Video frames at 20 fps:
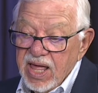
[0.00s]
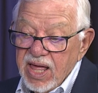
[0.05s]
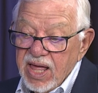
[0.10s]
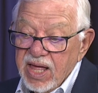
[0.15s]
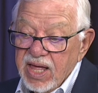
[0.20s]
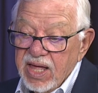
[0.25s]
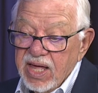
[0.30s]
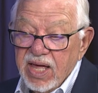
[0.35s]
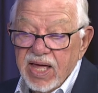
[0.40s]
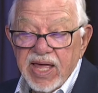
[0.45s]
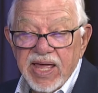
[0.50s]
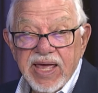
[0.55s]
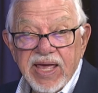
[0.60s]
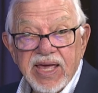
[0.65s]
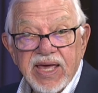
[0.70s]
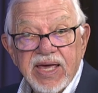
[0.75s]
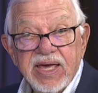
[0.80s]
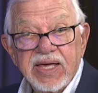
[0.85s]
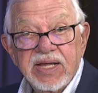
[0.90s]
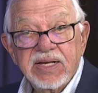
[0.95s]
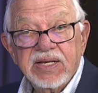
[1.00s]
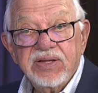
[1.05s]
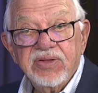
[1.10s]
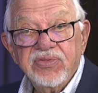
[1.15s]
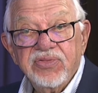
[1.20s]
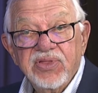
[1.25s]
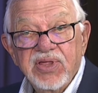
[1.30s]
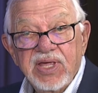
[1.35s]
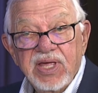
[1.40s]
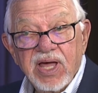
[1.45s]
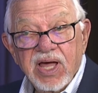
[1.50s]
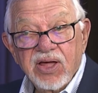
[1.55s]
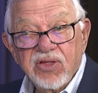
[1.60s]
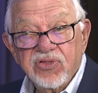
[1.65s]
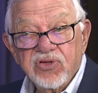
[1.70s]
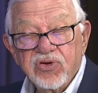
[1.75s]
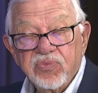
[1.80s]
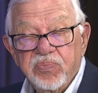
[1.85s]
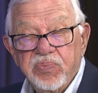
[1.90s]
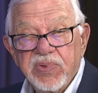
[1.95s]
Uh, and the
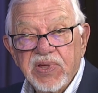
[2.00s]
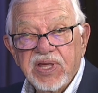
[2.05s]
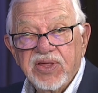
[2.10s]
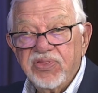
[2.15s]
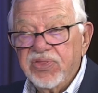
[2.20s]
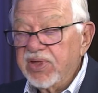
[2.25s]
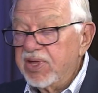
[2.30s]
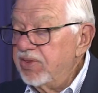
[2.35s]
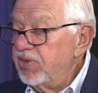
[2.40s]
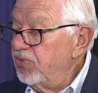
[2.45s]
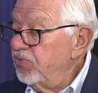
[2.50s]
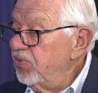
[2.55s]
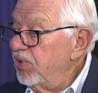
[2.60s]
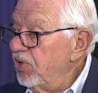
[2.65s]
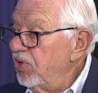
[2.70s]
other big thing that we